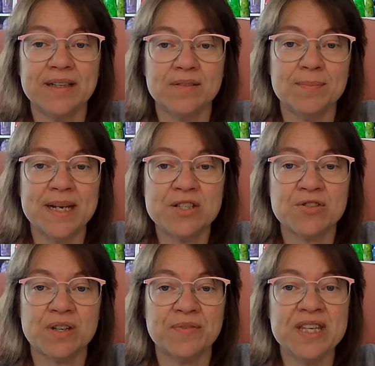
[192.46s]
make
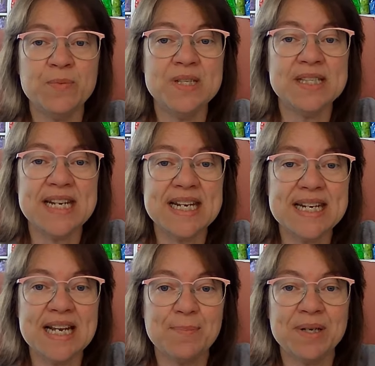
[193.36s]
sure everything was
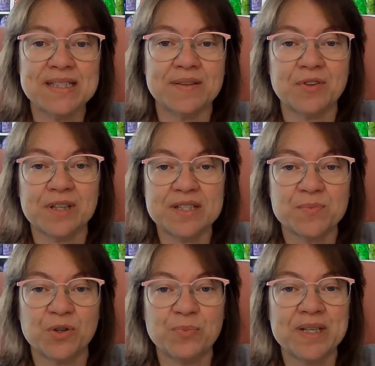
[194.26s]
standing up except for this
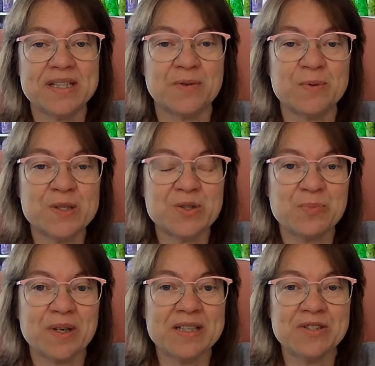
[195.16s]
row because there was too
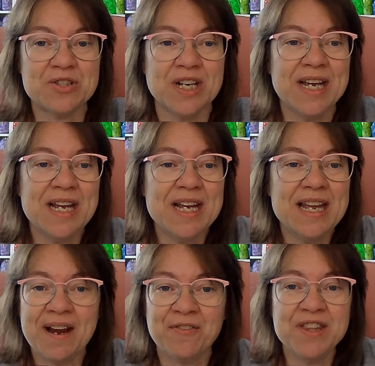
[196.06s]
much.
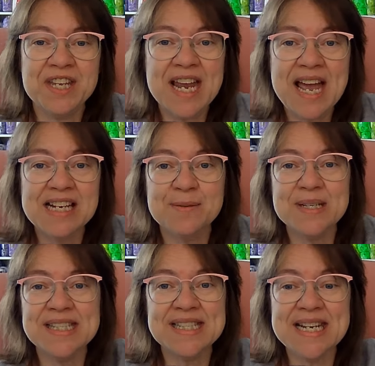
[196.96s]
Everything had to be
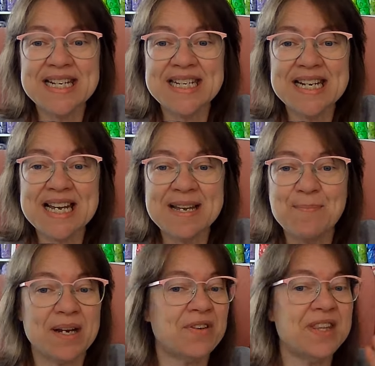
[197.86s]
standing up.
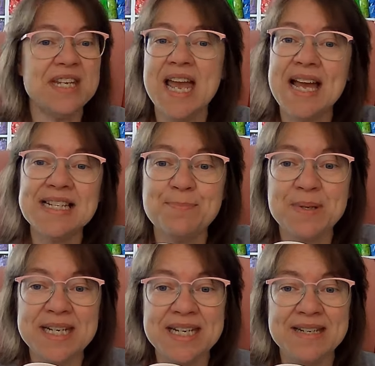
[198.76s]
Everything had to
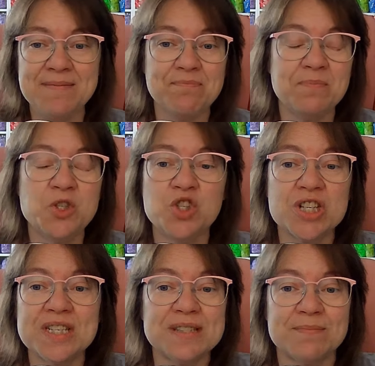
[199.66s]
be
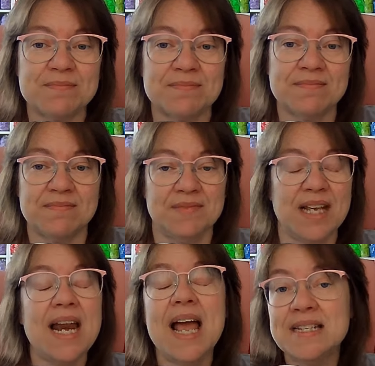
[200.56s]
it
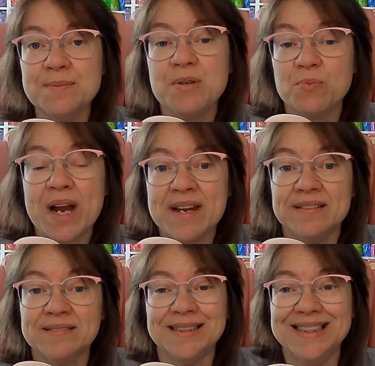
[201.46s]
had to be right.
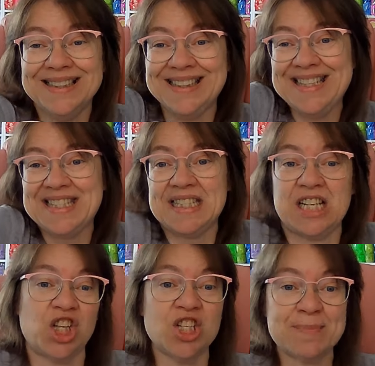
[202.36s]
He says
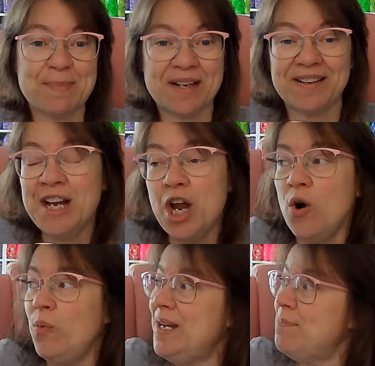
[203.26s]
it looks better.
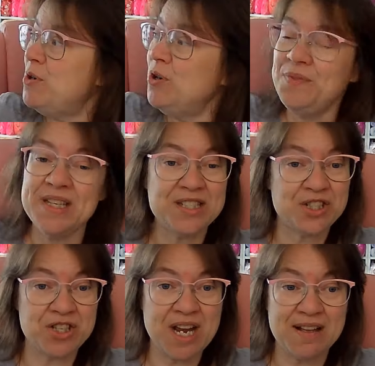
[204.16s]
We moved this
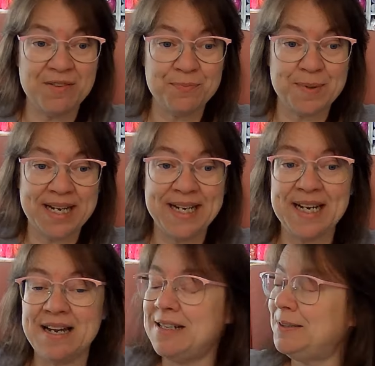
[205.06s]
shelf.
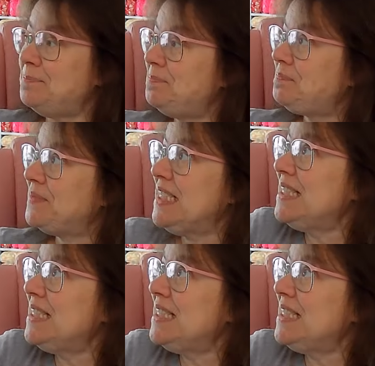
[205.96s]
This